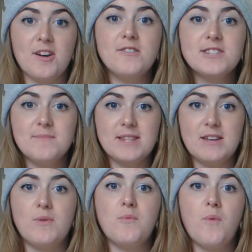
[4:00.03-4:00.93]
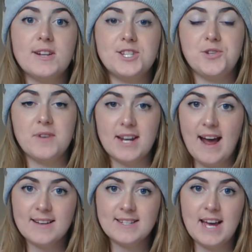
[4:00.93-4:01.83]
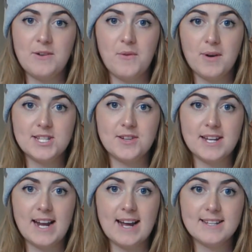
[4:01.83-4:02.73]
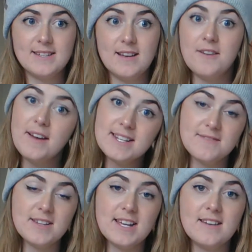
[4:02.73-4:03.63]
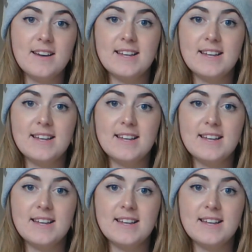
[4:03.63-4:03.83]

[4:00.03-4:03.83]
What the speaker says: where ultimately we want to connect, and we want to connect effectively,